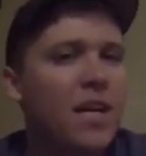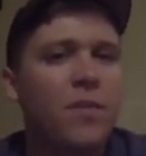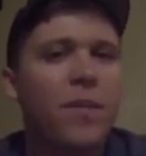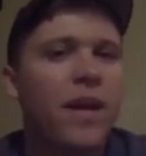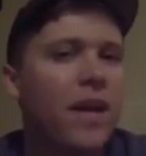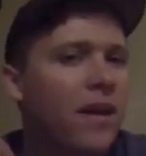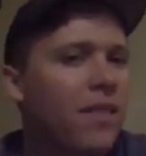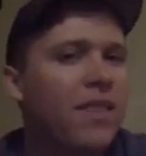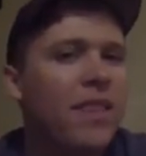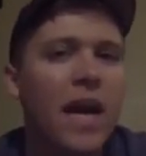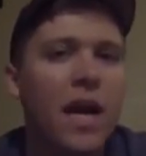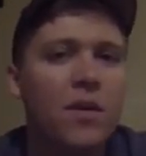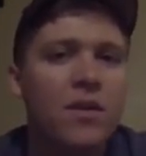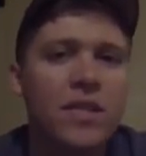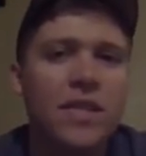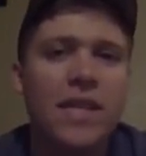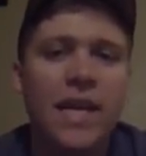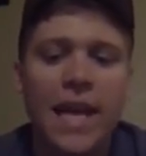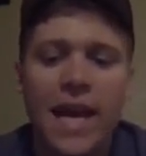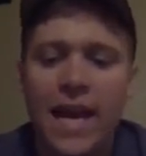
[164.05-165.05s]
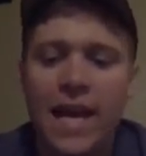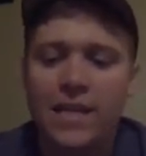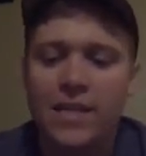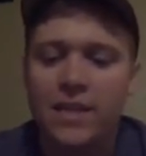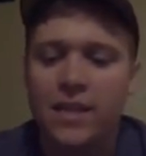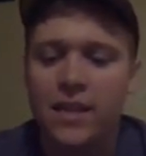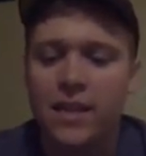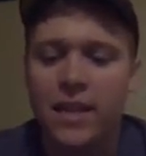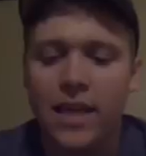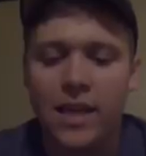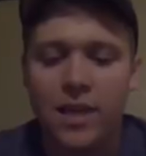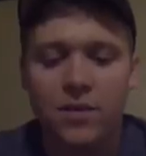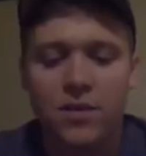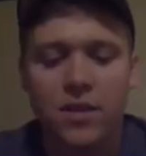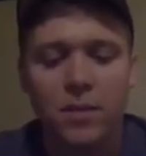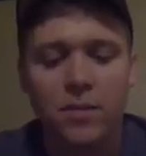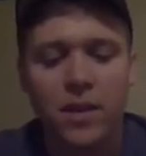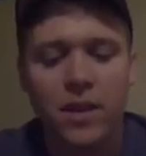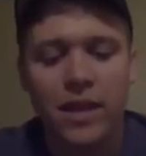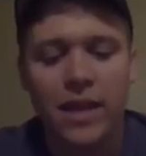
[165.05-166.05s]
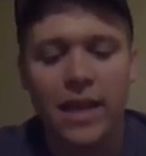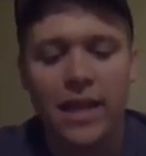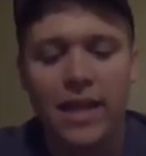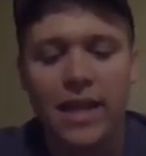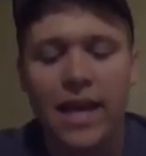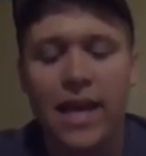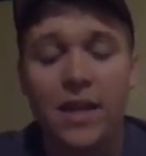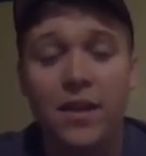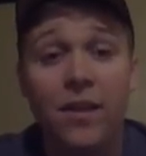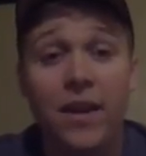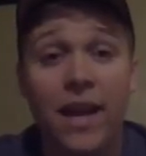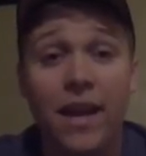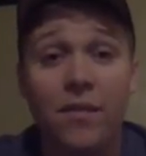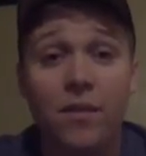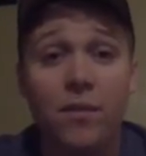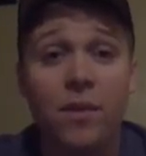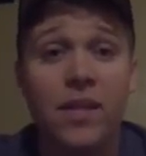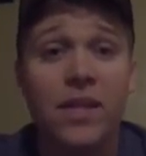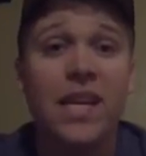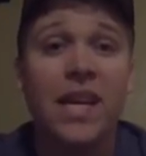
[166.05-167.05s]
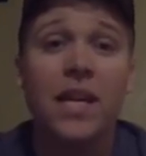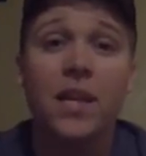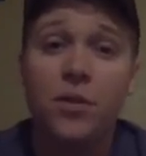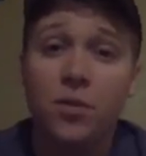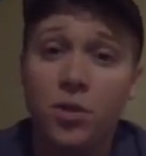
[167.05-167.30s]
You make 1,000 casts in a day or something like that, and you haven't retied.